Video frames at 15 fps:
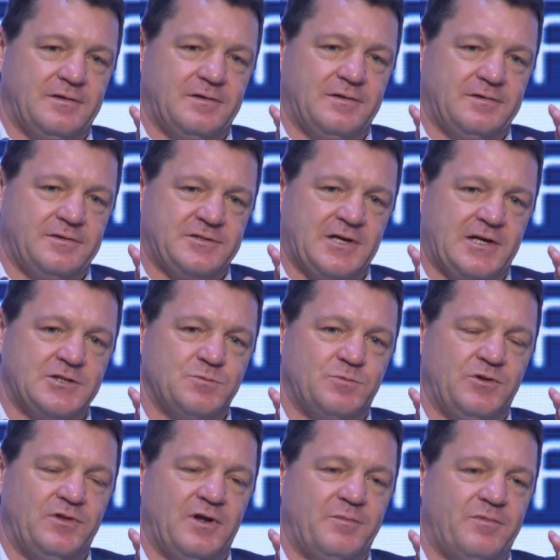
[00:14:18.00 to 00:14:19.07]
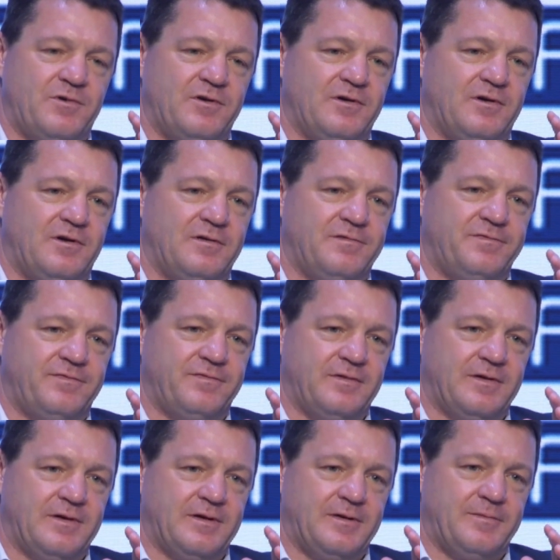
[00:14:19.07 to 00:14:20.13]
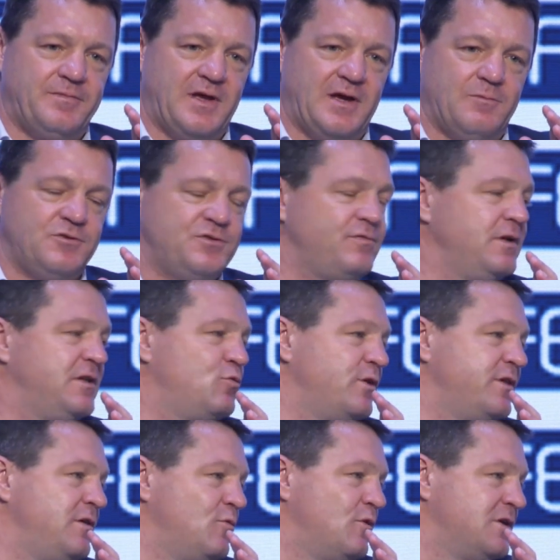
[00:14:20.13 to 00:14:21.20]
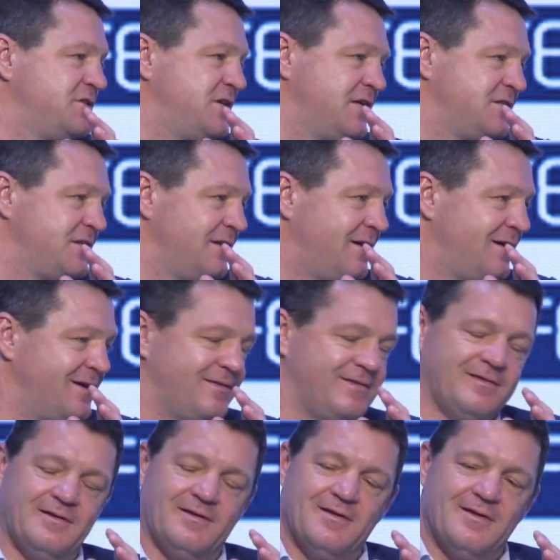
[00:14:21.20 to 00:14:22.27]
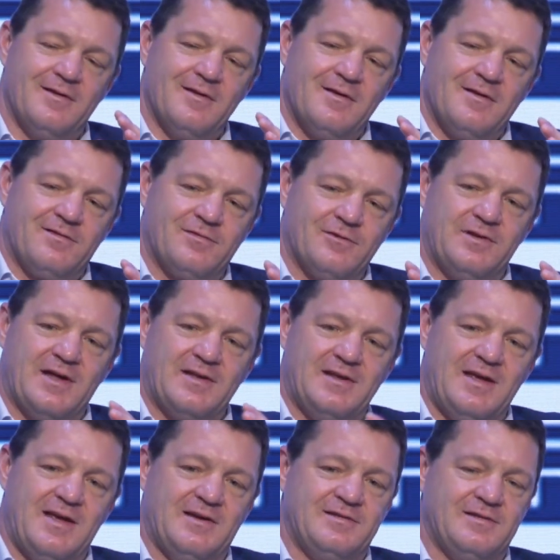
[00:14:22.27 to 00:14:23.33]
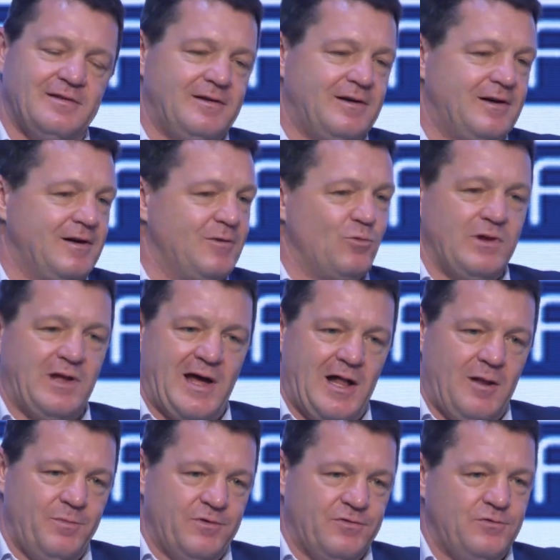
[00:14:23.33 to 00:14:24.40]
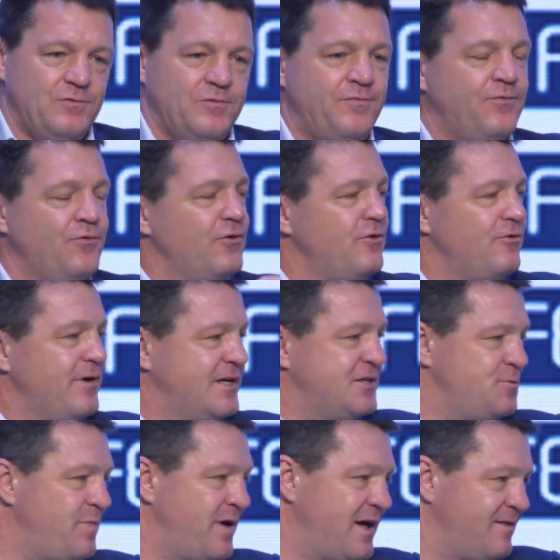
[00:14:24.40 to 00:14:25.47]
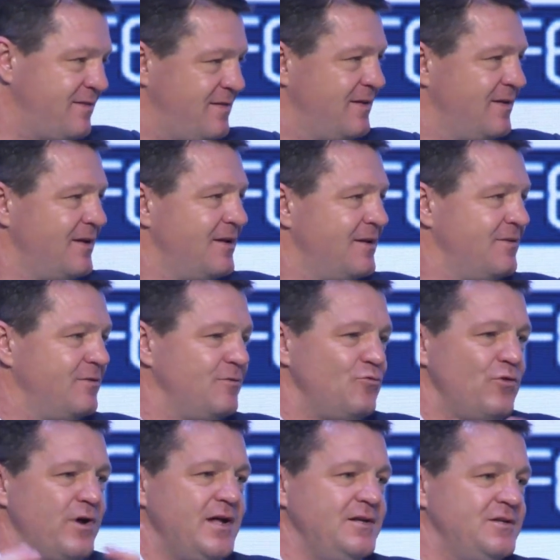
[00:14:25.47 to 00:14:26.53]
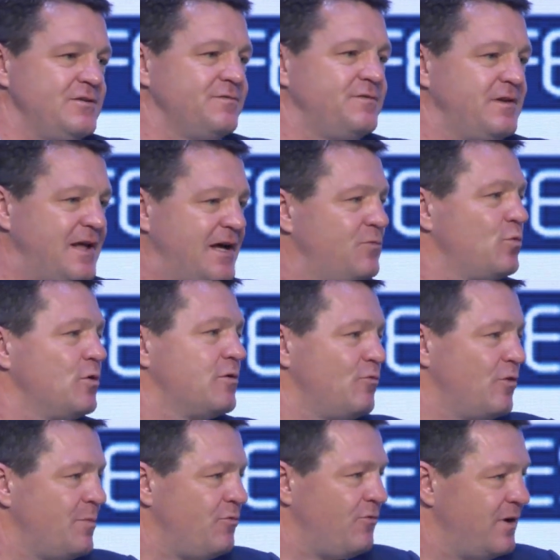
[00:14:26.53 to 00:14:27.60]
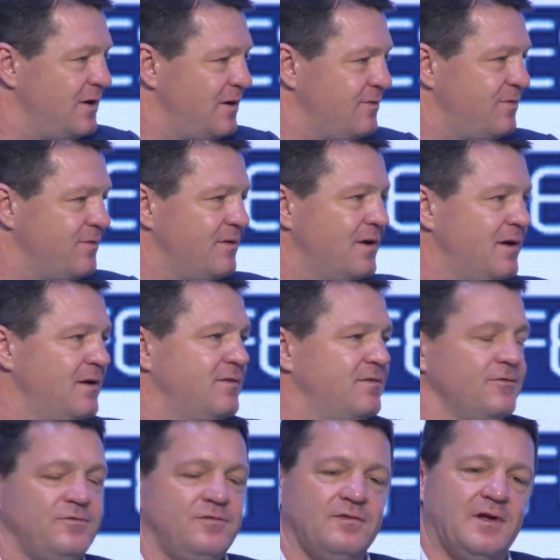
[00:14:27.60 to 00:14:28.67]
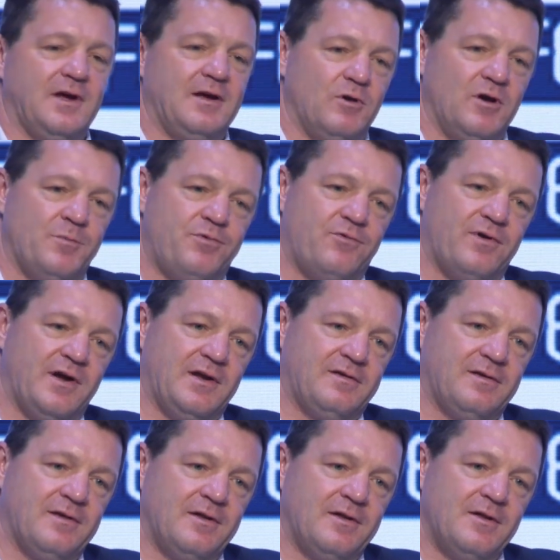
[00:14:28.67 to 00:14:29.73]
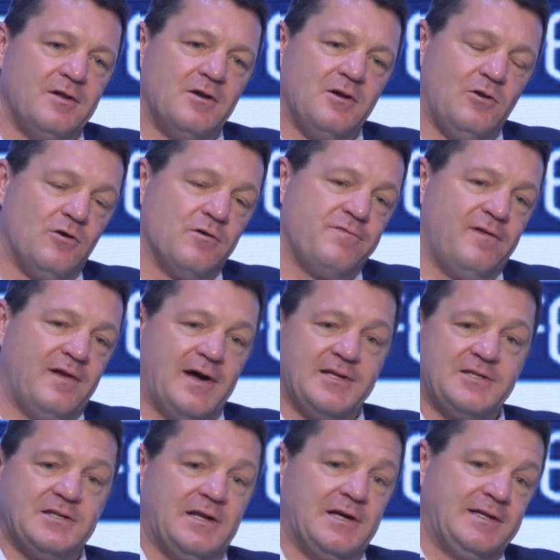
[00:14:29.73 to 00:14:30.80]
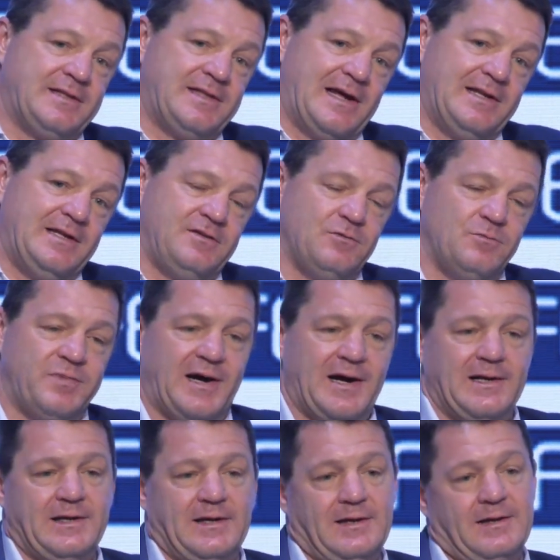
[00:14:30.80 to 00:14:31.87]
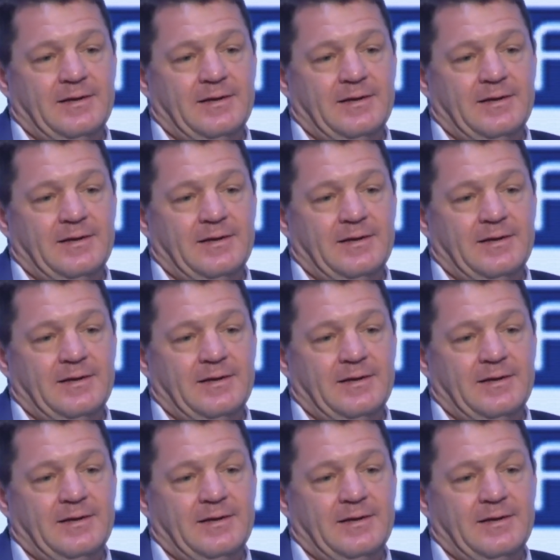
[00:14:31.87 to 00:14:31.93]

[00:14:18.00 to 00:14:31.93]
sizable number of Airbus 321s XLRs. So that XLR will help us to further expand the range of the network we're operating today. So today we operate long flights like Delhi to Bali,